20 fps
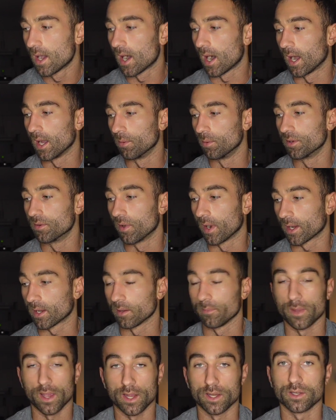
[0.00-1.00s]
I would
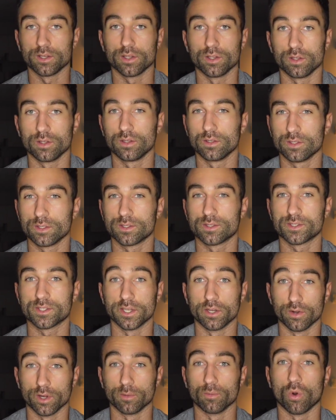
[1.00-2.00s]
recommend
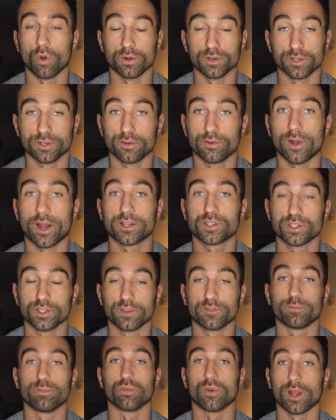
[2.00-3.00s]
steering more in the direction
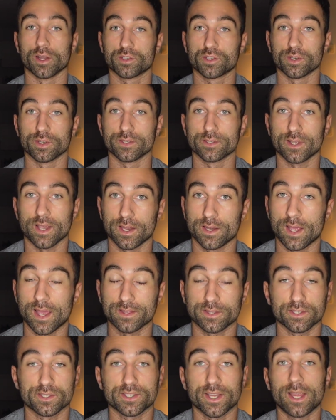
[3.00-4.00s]
of brushes. And
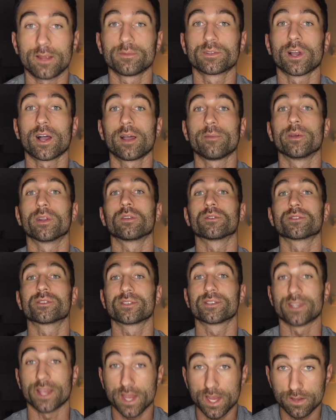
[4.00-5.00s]
at the same time, it'll
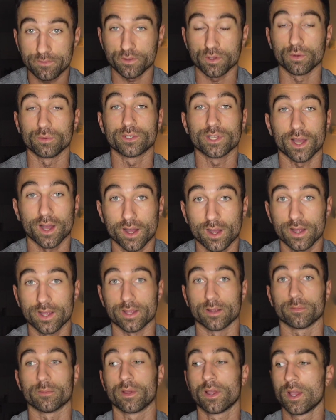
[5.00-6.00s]
save you
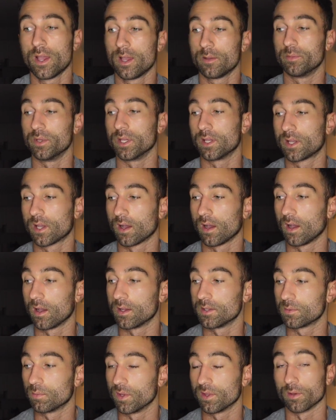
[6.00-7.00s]
time,
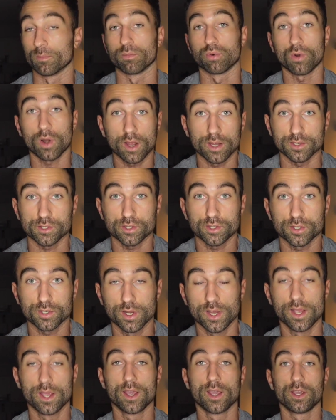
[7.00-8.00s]
because with a brush,
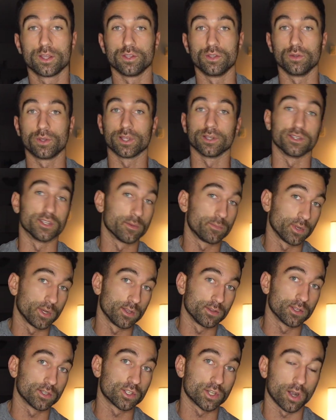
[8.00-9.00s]
you can dip it
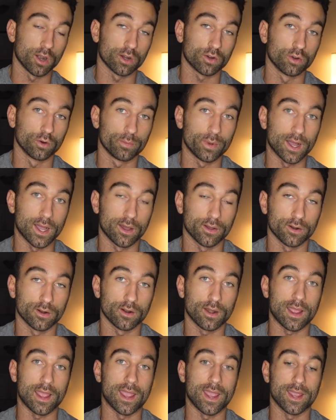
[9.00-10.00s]
in the charcoal
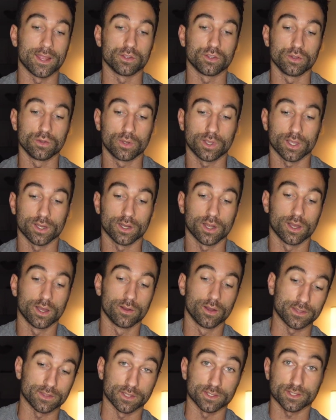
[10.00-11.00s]
powder and you can,
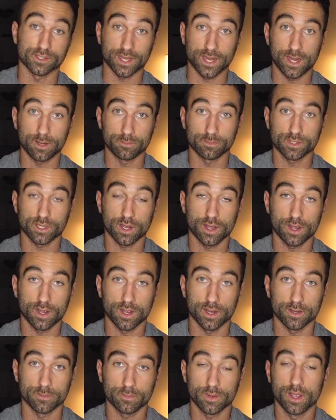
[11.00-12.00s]
at the same
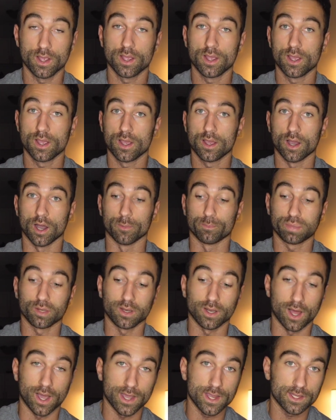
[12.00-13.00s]
time,
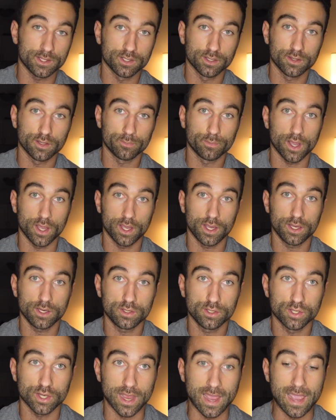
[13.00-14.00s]
apply it to the
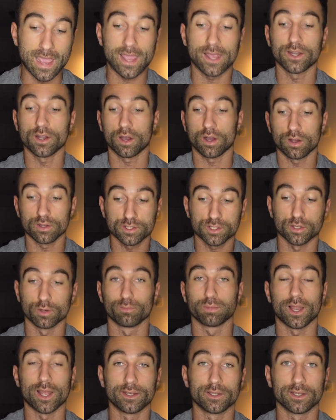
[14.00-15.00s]
page and also
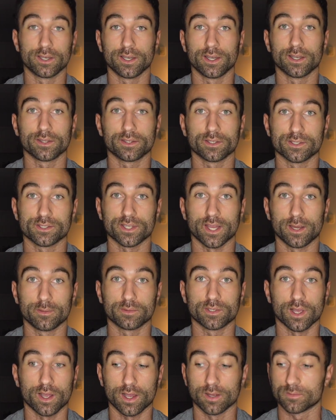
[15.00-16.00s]
blend it in at the same
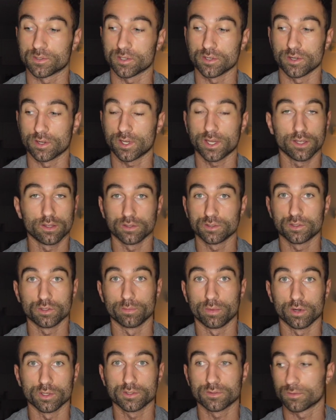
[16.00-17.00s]
time. So you're killing two
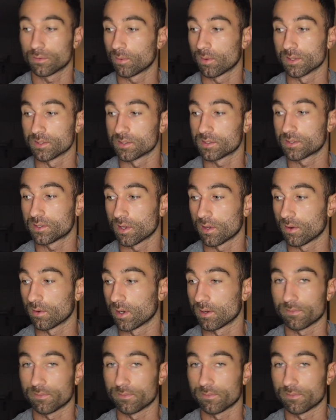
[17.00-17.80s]
birds with one stone.